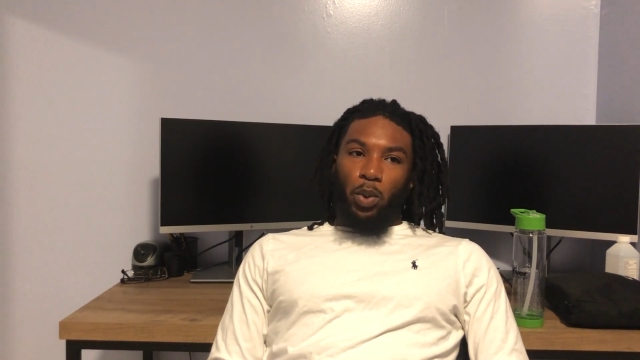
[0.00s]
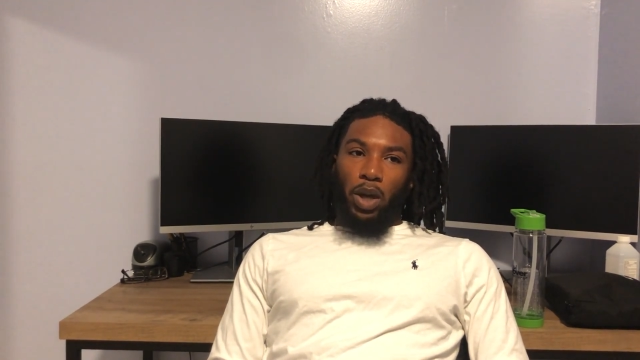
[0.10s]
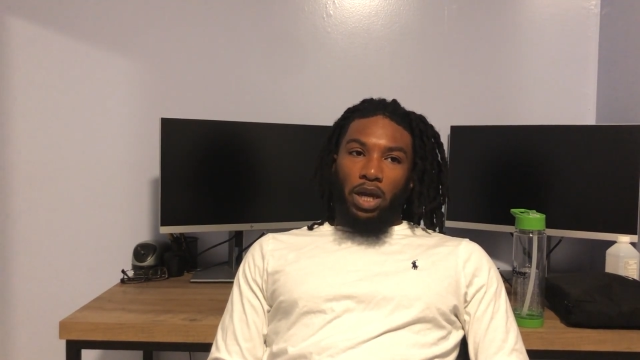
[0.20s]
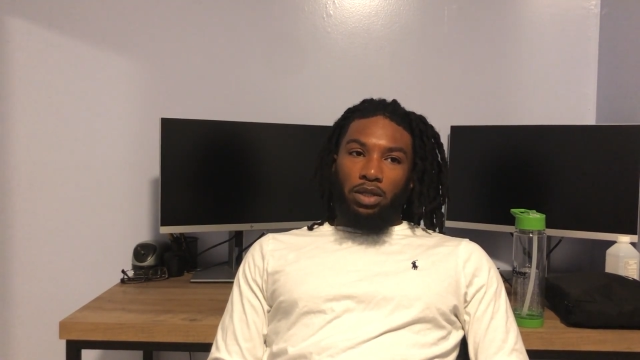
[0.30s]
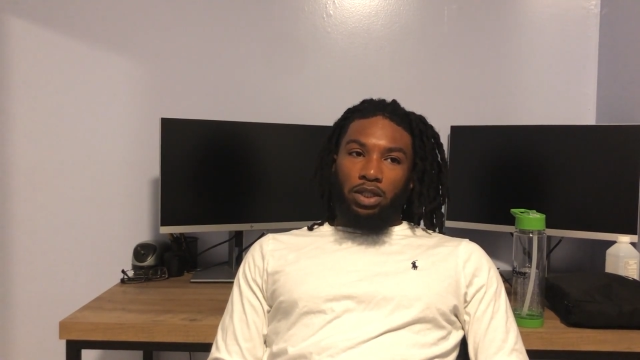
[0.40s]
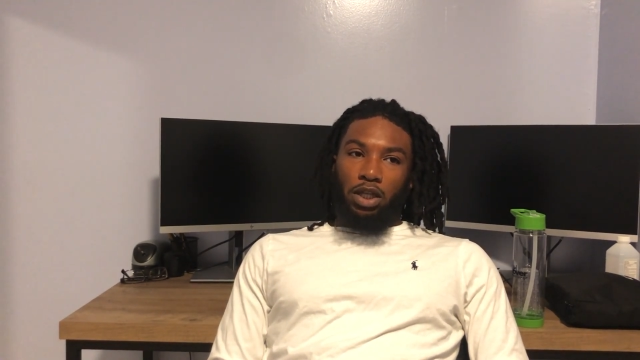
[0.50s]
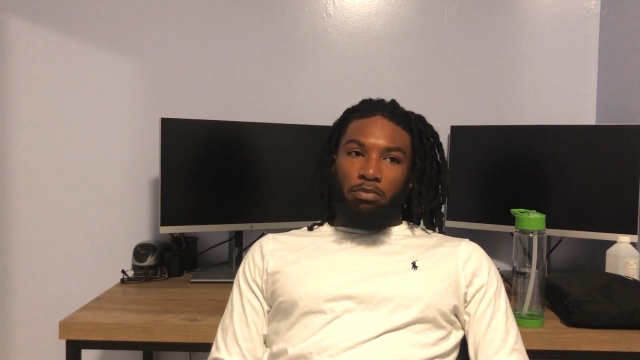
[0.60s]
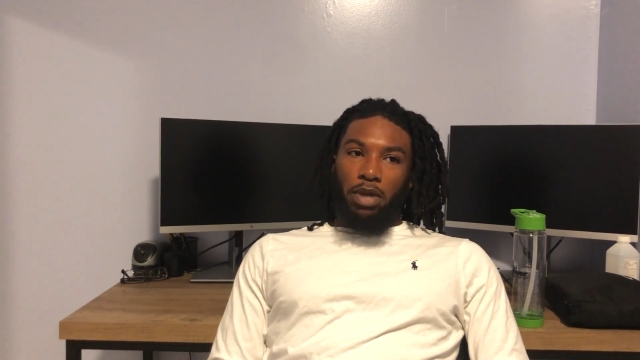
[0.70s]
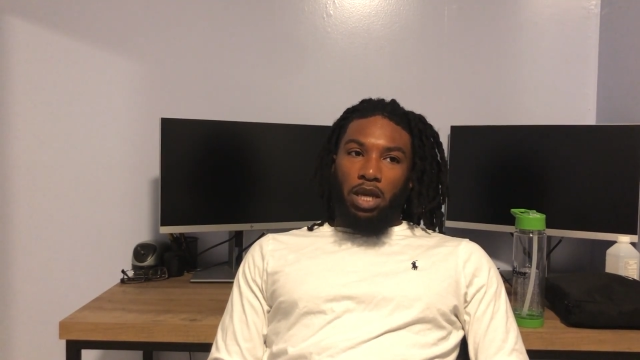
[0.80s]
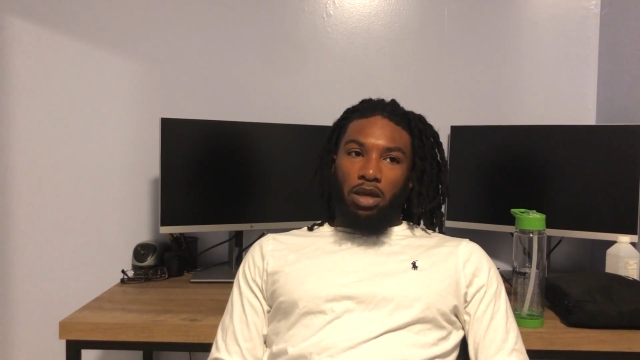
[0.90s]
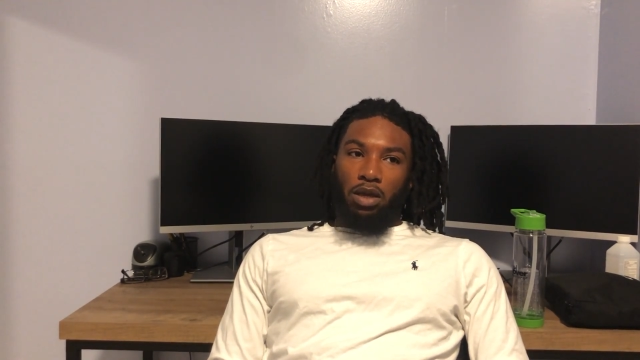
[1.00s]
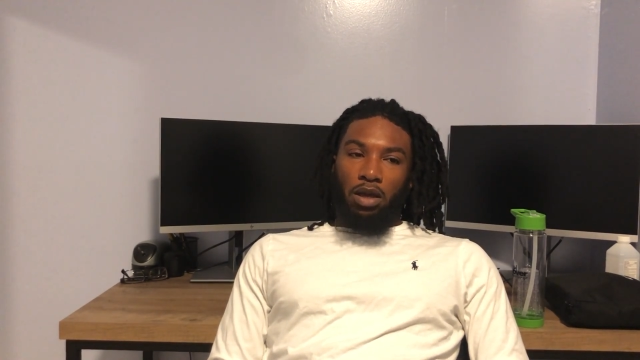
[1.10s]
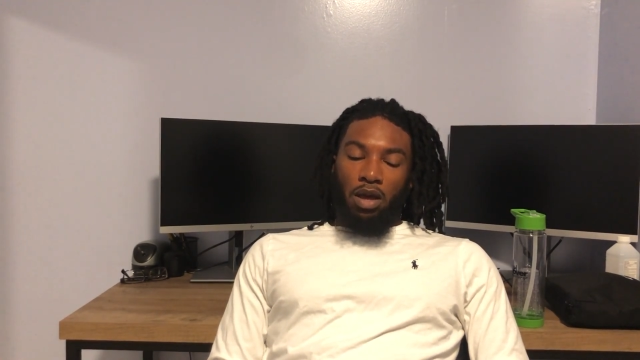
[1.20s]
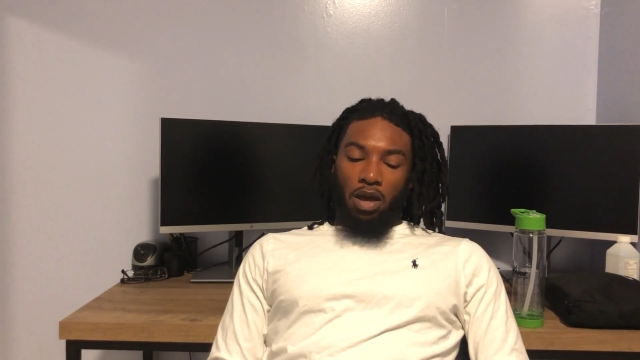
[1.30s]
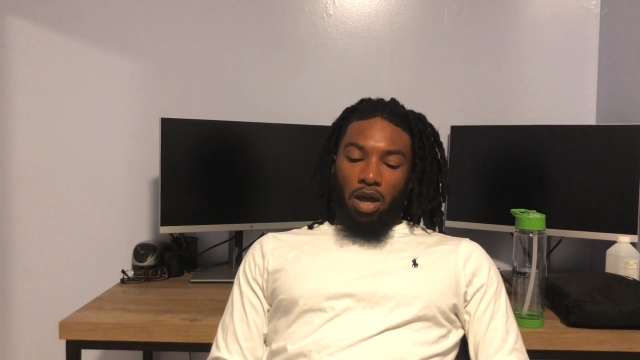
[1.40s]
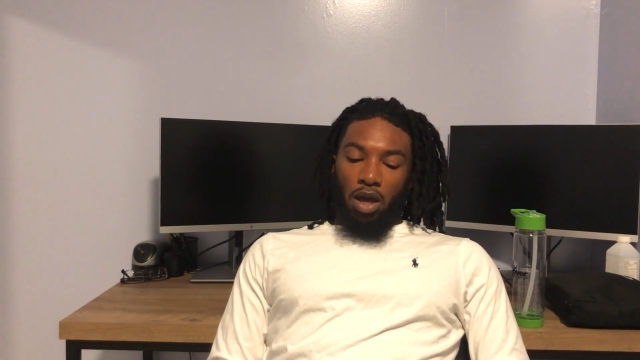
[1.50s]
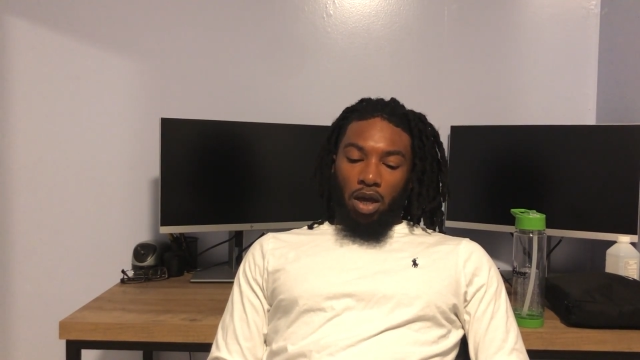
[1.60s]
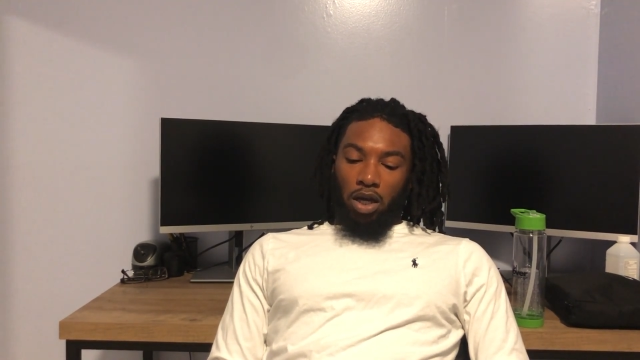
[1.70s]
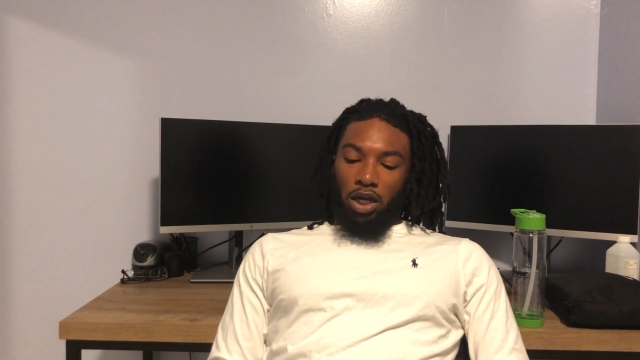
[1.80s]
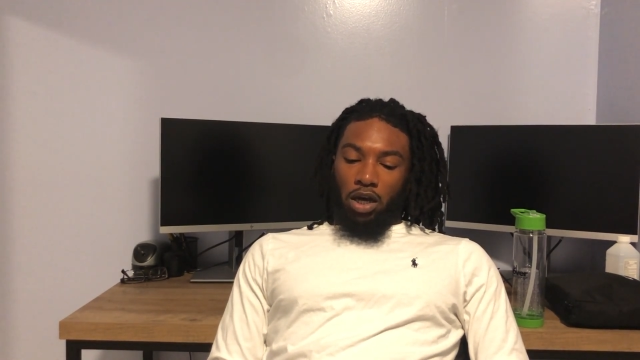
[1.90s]
We had a team meeting,
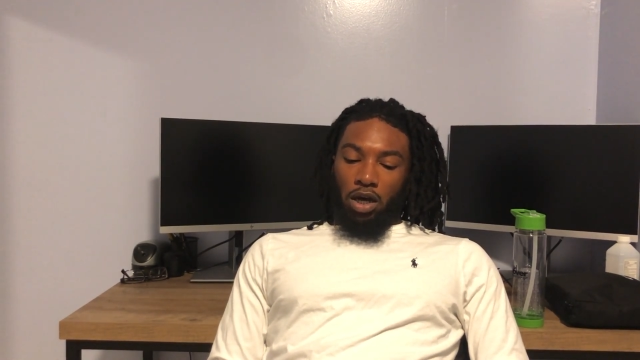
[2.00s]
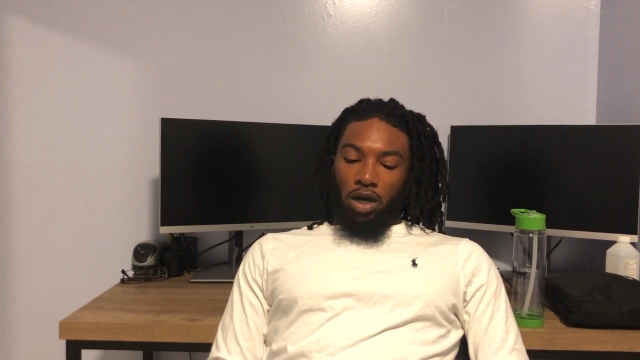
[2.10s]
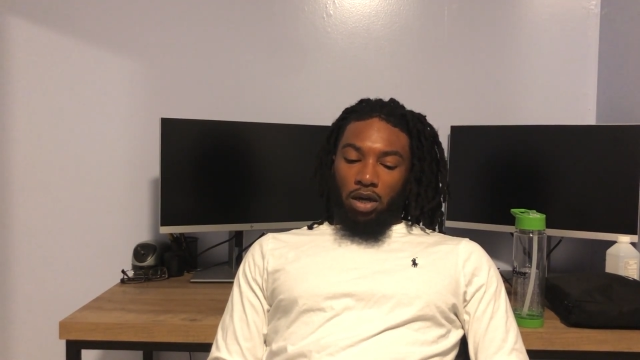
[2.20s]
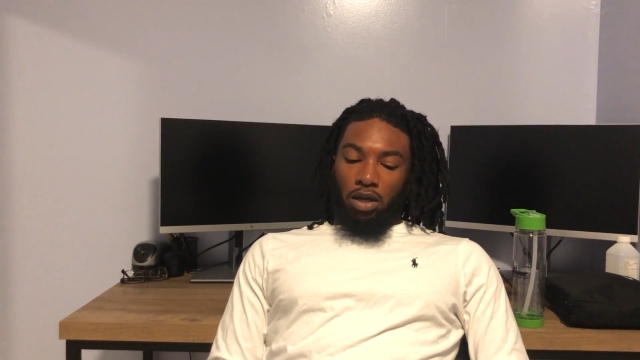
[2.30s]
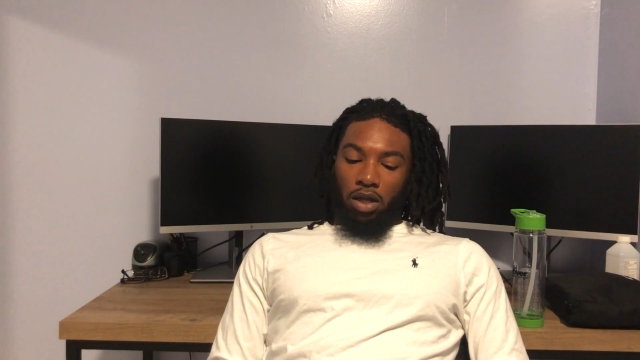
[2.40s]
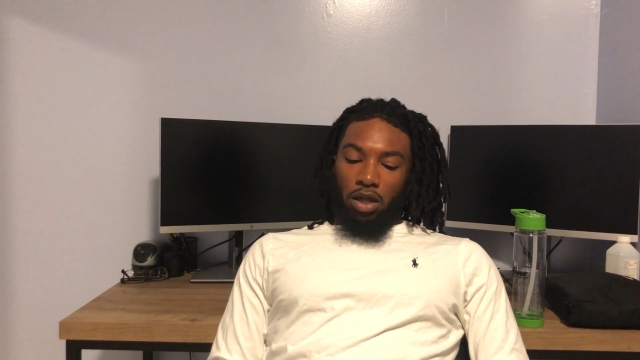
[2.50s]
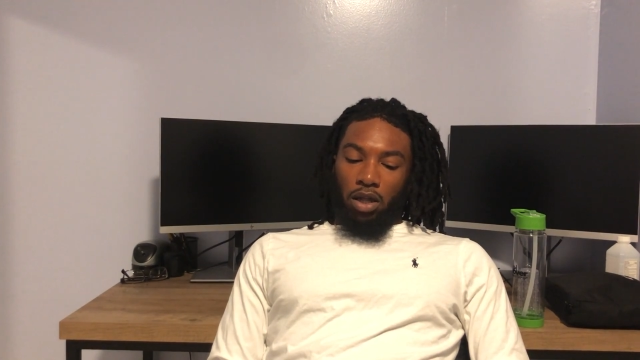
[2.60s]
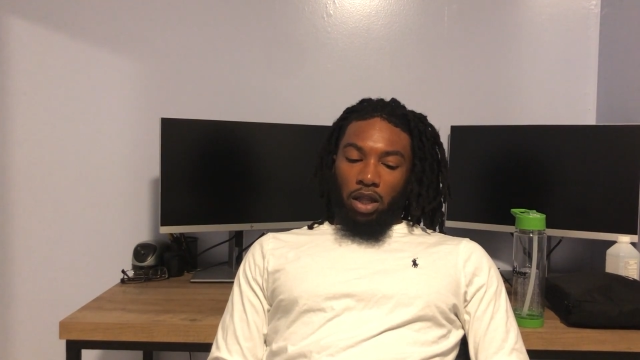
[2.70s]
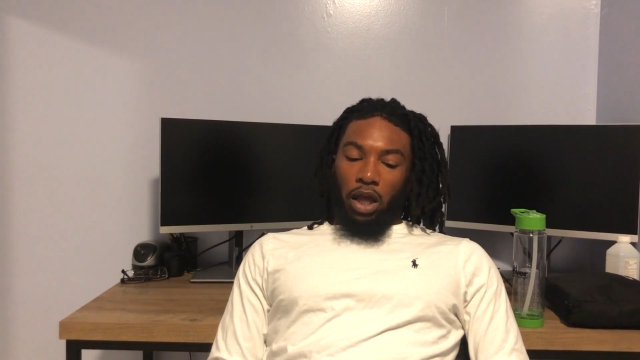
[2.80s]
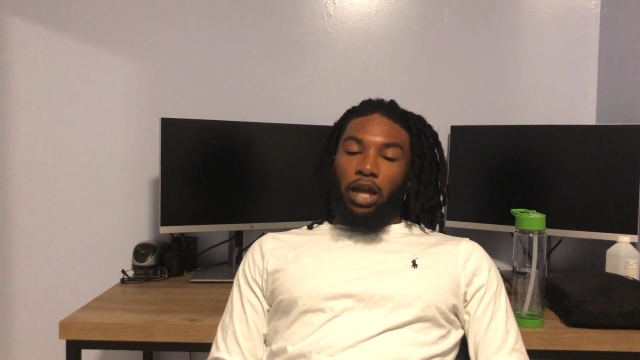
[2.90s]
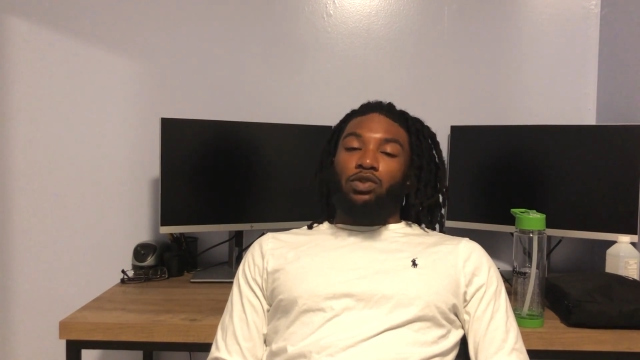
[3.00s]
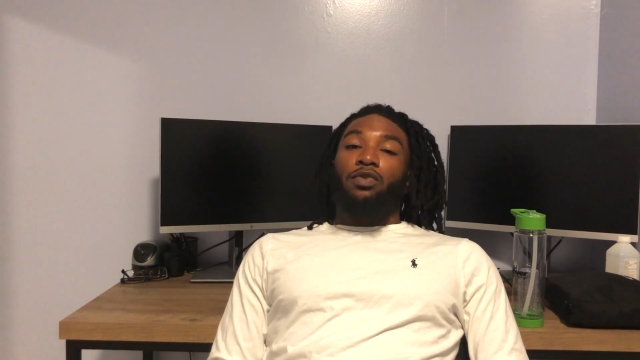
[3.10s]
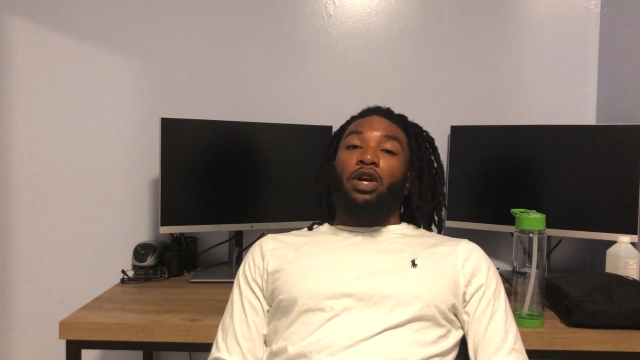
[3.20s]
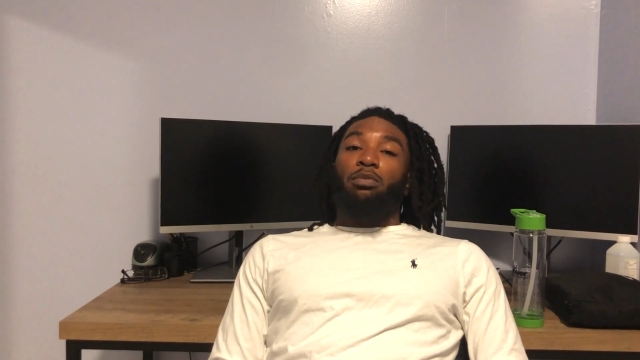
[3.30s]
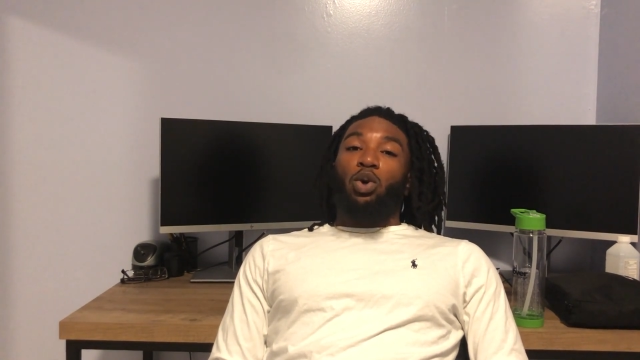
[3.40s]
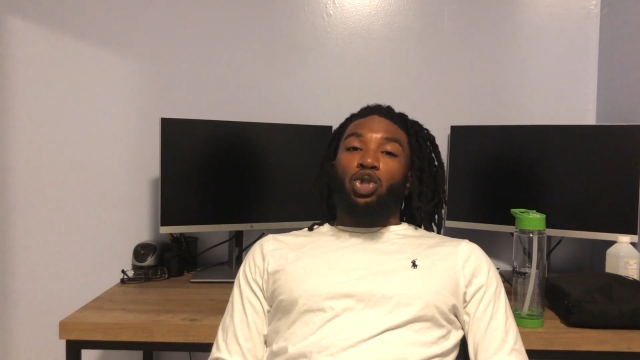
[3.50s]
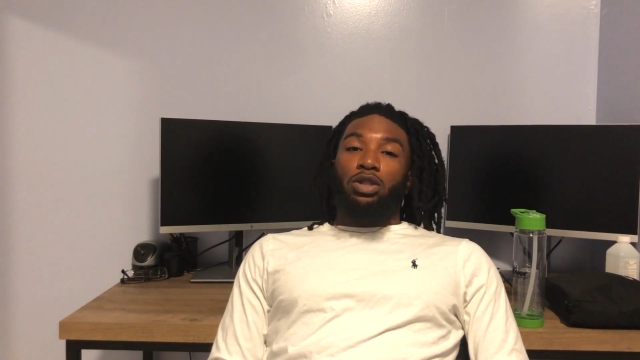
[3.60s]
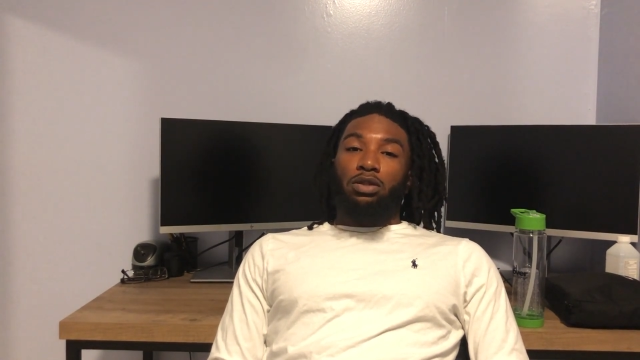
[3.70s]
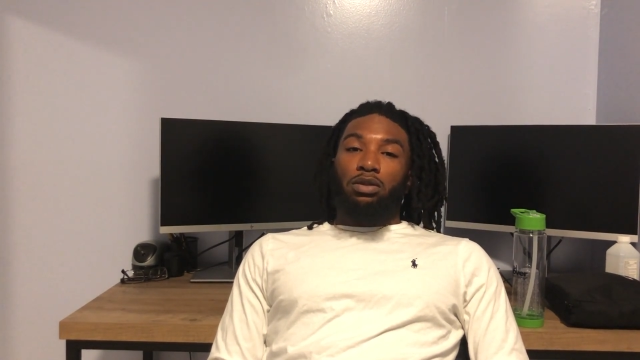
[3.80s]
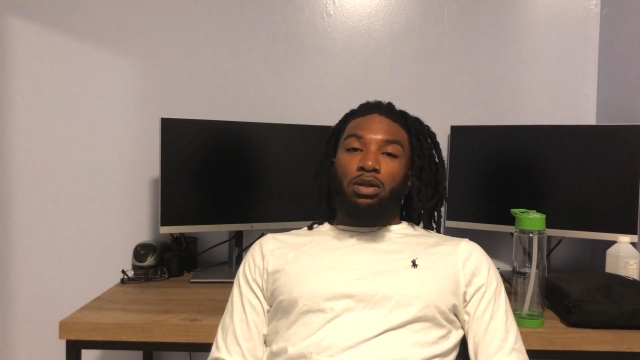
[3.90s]
and it was very
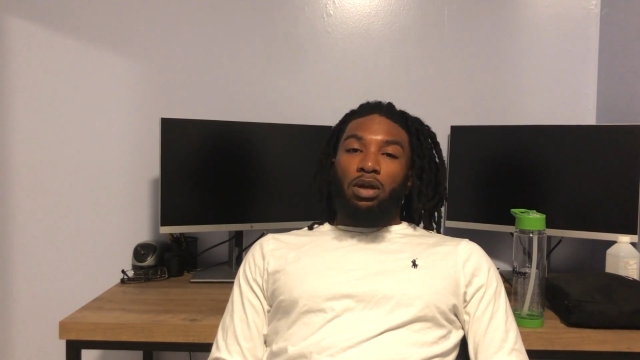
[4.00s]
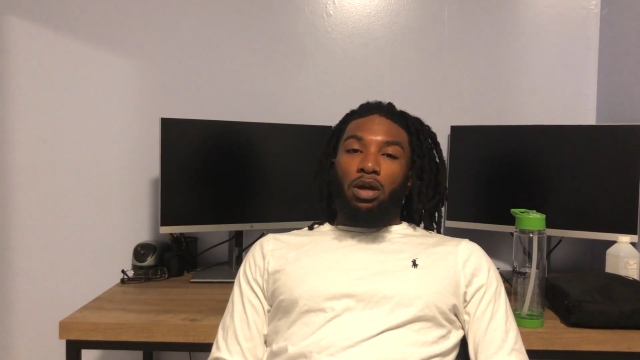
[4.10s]
emotional.